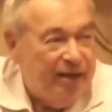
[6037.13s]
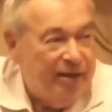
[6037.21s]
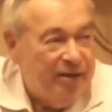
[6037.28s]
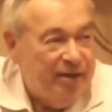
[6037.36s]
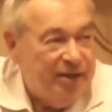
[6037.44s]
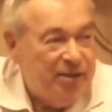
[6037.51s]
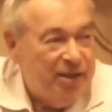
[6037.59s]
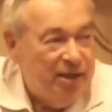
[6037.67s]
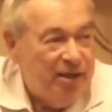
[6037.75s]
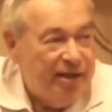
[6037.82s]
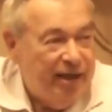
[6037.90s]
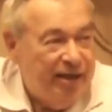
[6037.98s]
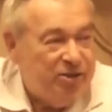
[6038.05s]
in these
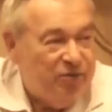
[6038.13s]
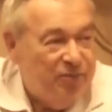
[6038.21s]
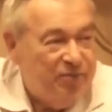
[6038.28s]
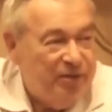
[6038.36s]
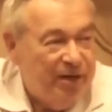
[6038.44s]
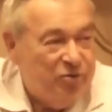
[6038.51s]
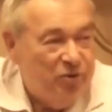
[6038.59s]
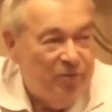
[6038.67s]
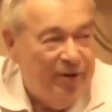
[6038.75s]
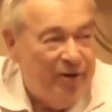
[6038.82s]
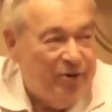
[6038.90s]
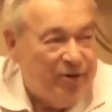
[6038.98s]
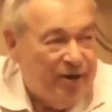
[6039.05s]
little kids from Central
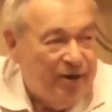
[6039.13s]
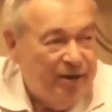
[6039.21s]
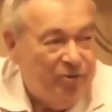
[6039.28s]
America?